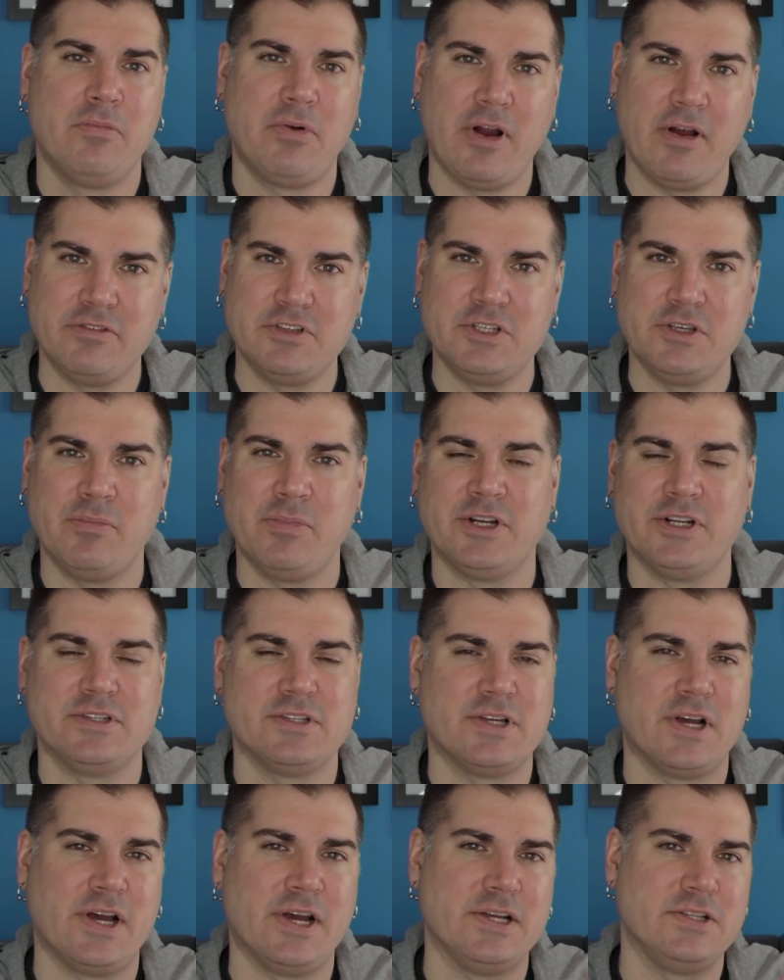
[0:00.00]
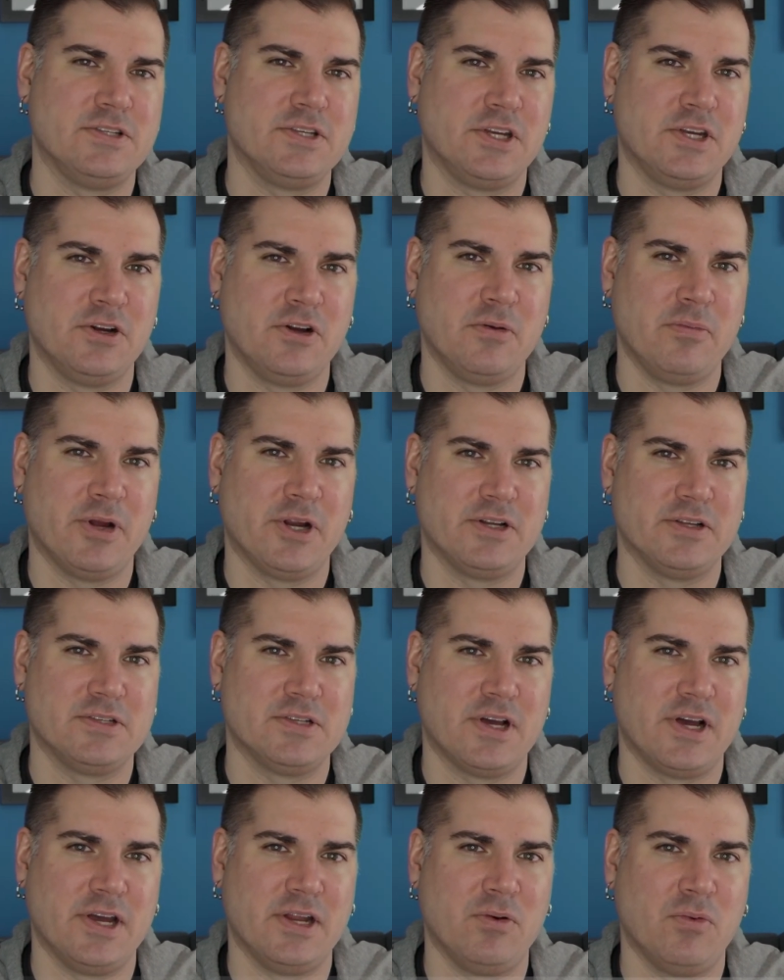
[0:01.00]
Privacy by design, security by
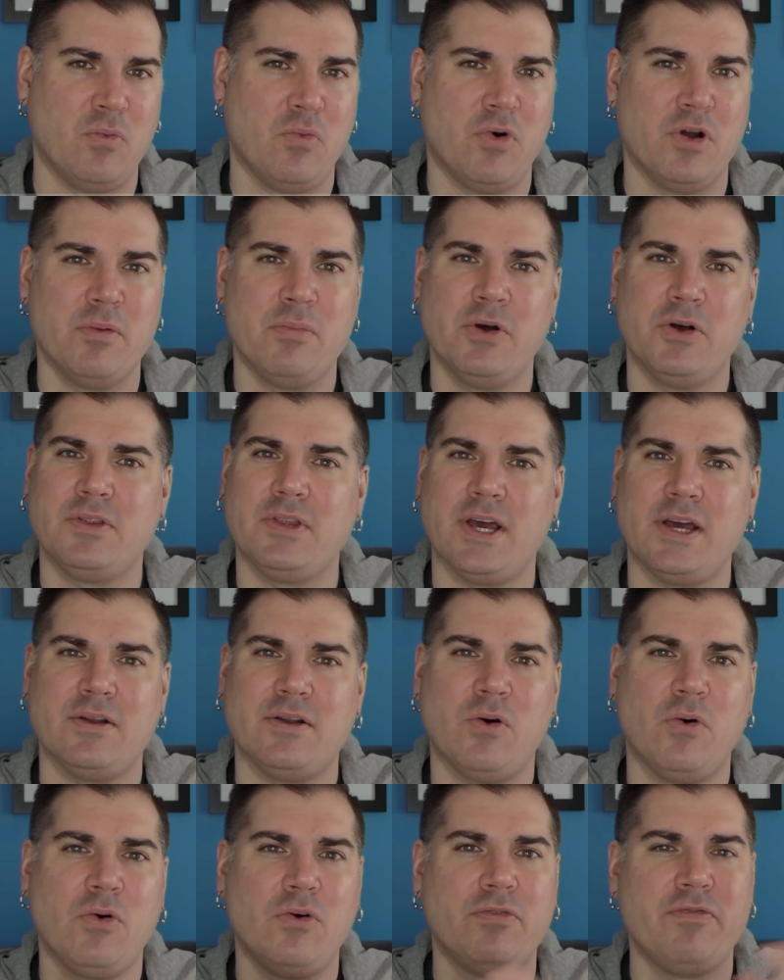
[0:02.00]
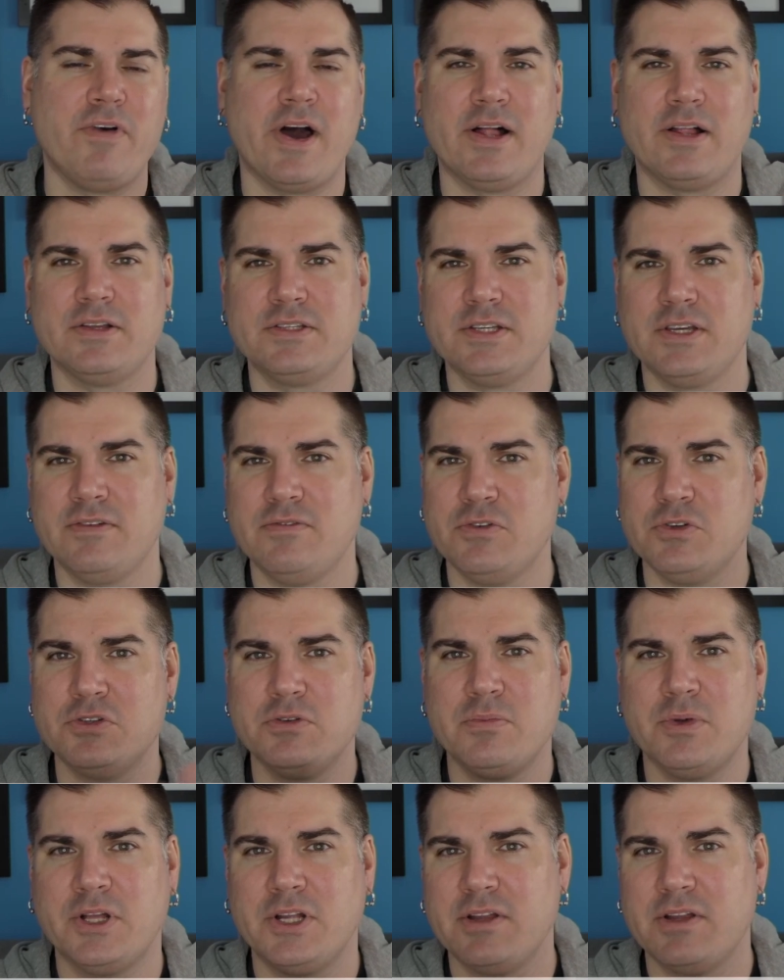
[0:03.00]
design. What about that whole fallacy of
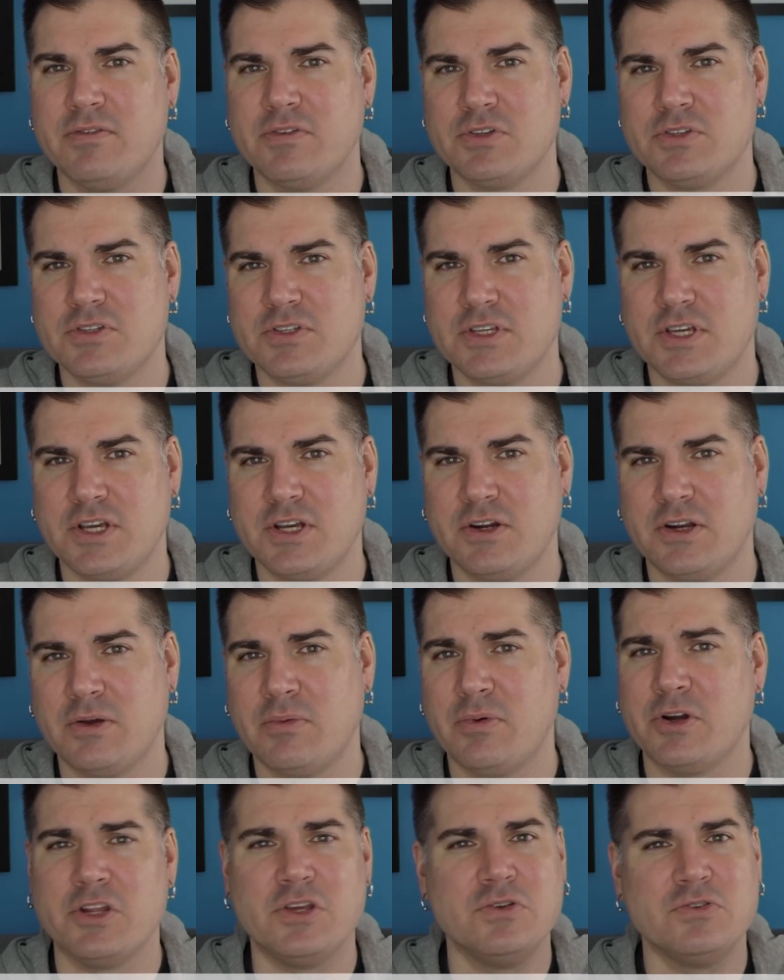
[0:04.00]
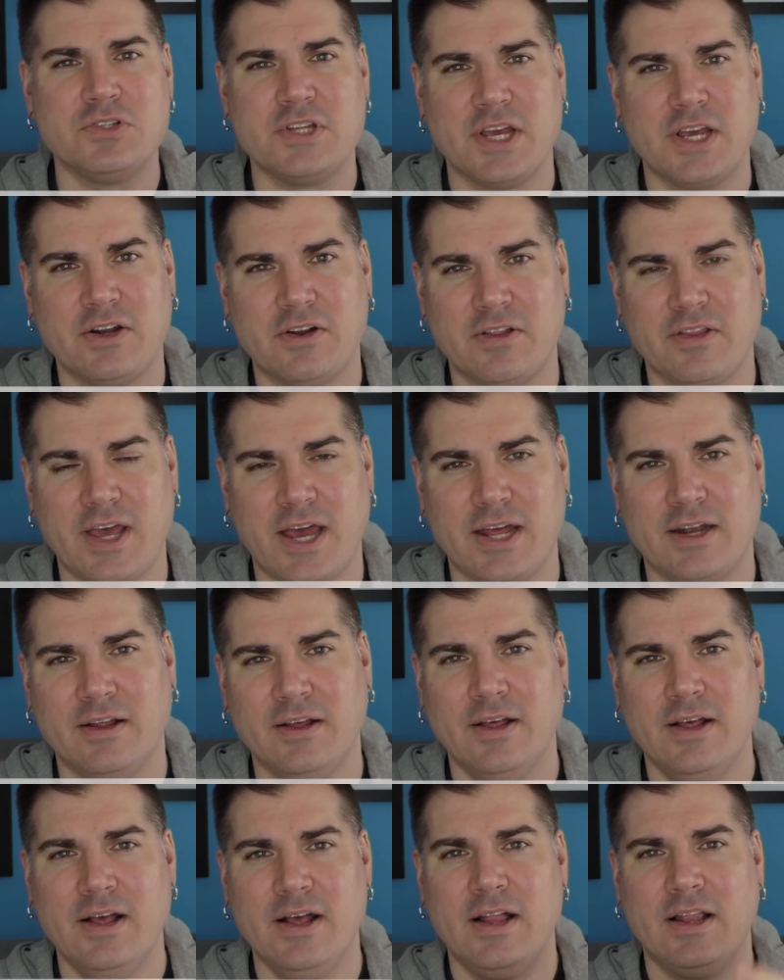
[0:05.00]
usability versus security? Where do you stand on
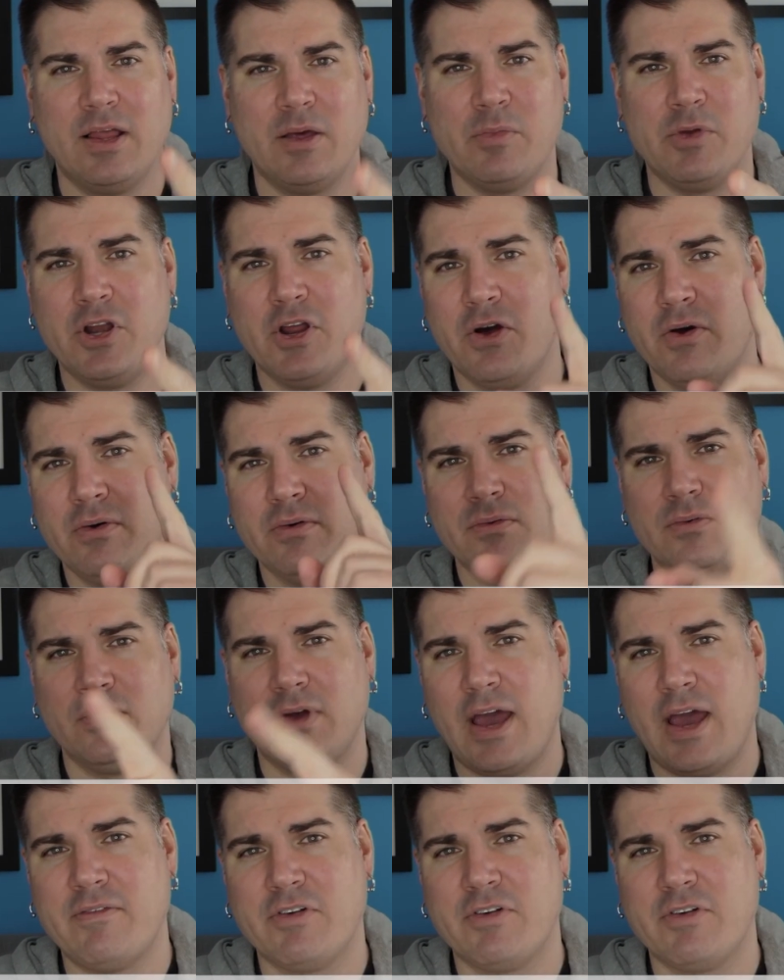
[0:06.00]
that? Let me know.